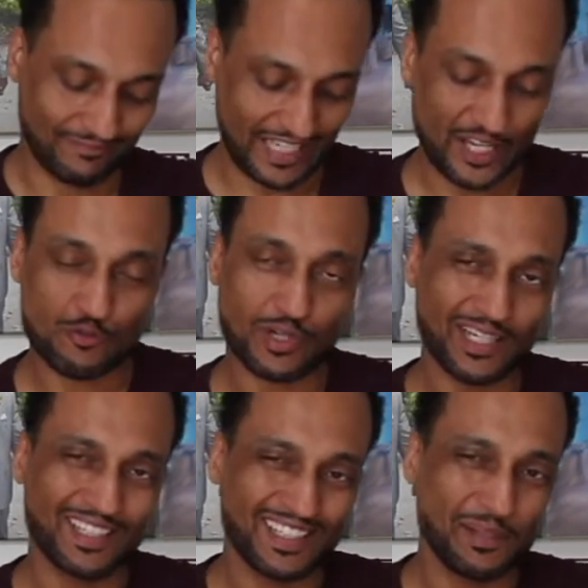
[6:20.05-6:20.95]

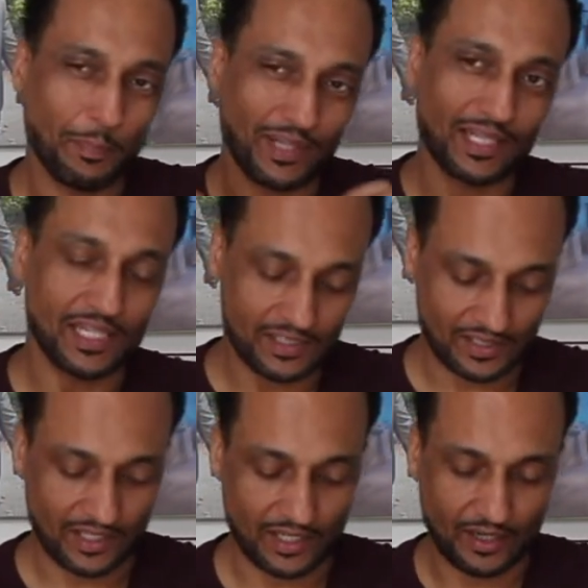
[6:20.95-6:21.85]
intricately placed
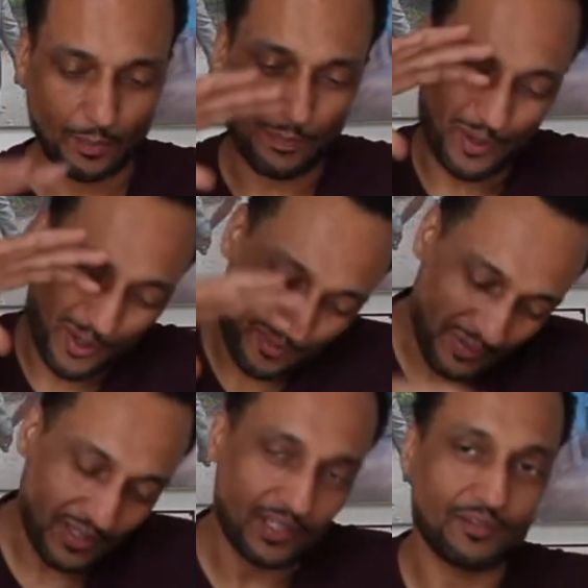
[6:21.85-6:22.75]
in there,
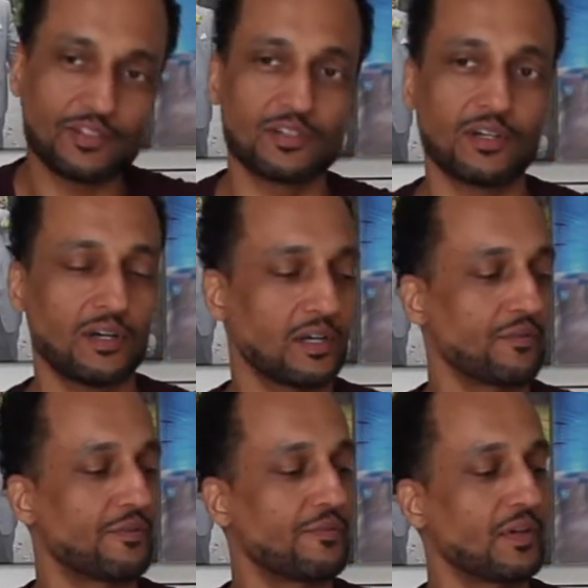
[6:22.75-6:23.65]
perfectly snug and
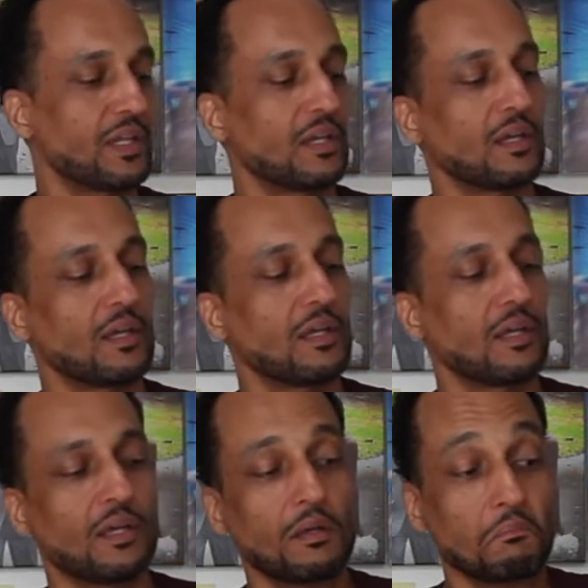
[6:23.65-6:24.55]
fit.
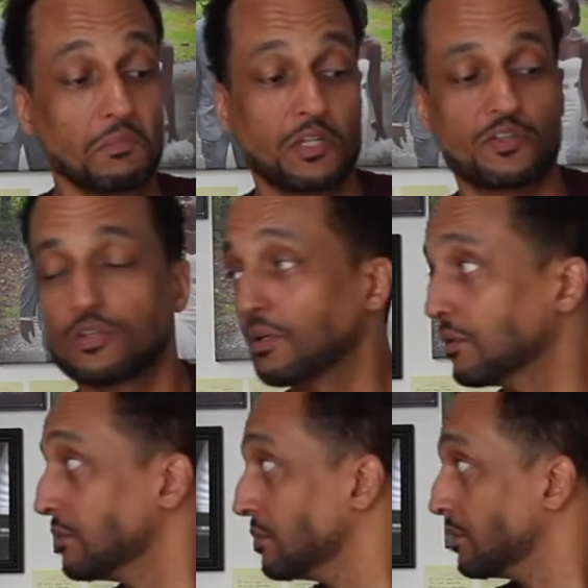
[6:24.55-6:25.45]
And
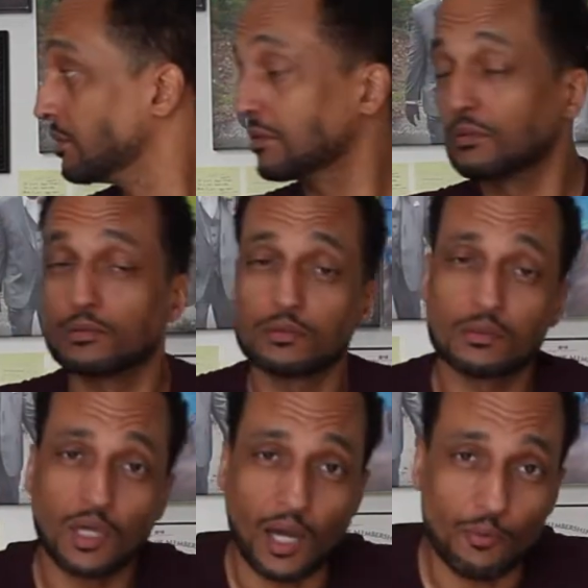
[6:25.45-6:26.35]
so
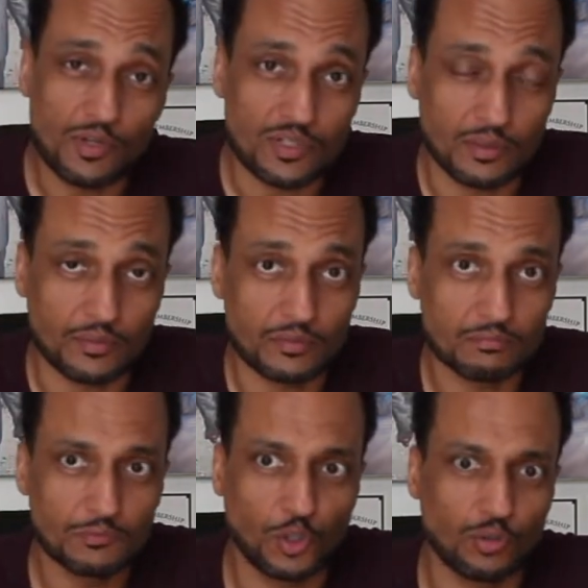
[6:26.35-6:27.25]
I wasn't
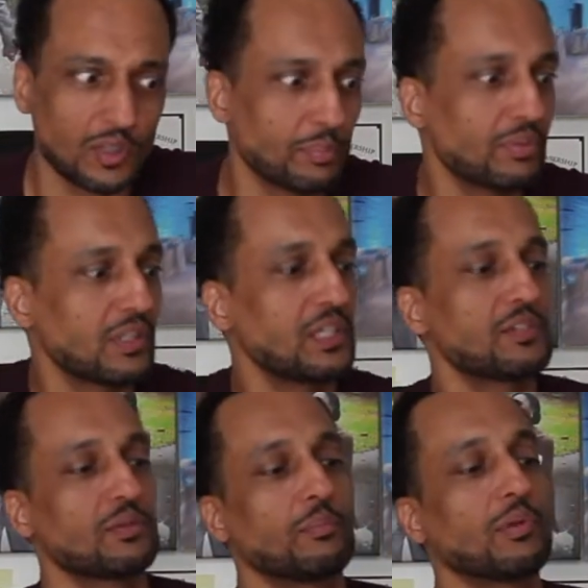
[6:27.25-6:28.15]
totally
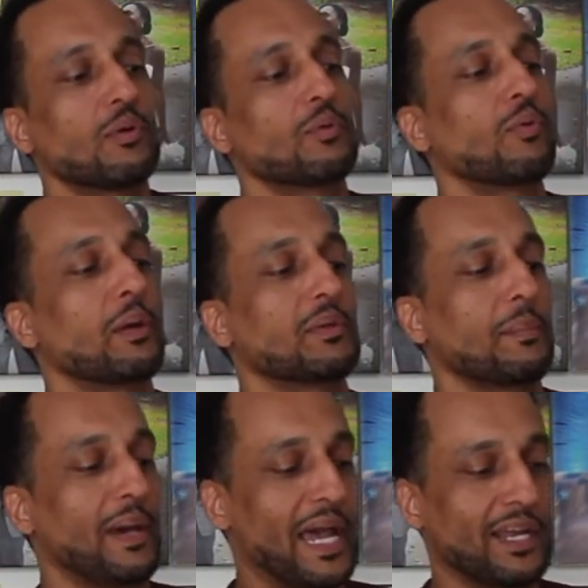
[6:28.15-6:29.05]
pleased or blown away with the
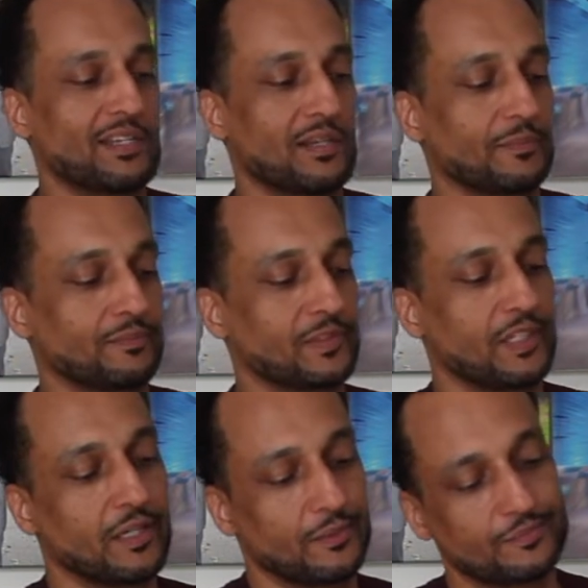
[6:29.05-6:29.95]
packaging,
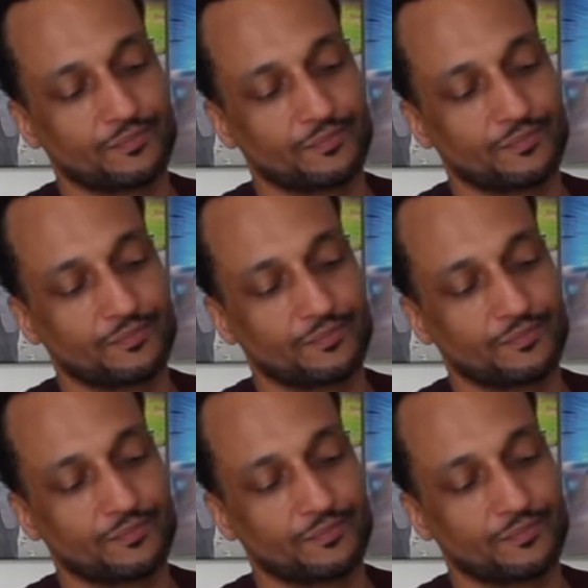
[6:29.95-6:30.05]
okay?